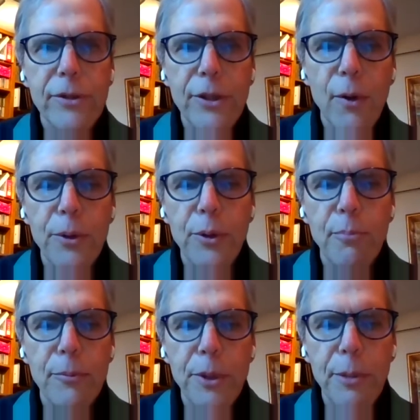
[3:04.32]
You know, when you
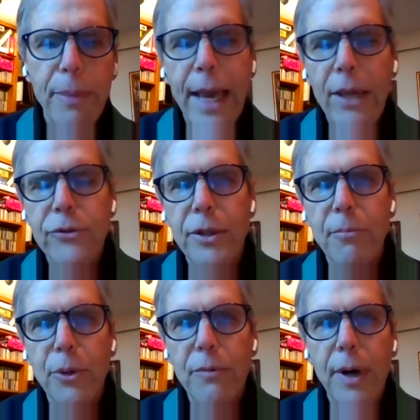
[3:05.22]
when you pass it and
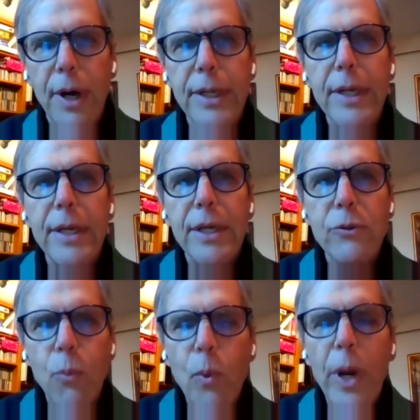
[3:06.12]
move on. It's
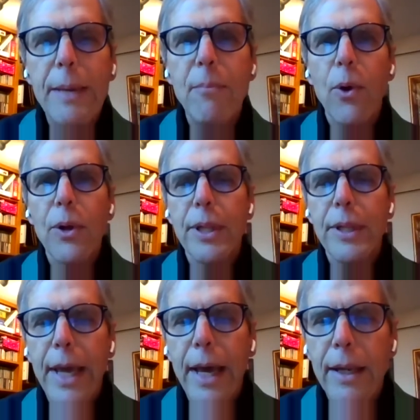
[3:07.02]
way more than
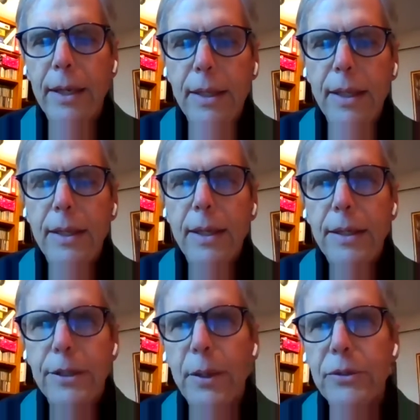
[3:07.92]
that.
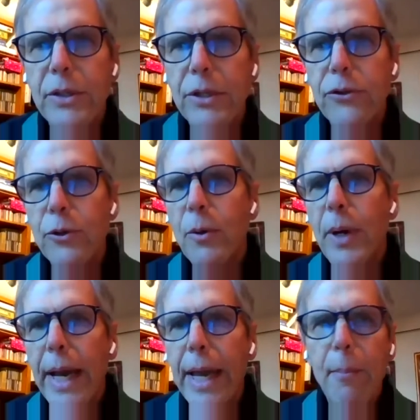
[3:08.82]
You know, it's it's who
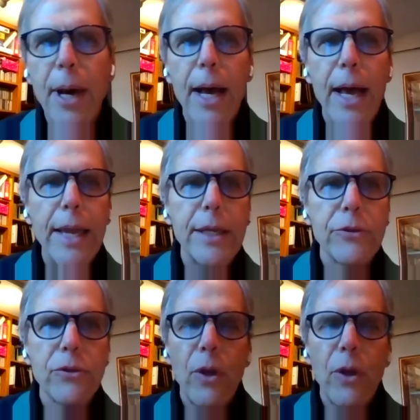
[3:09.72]
am I? It's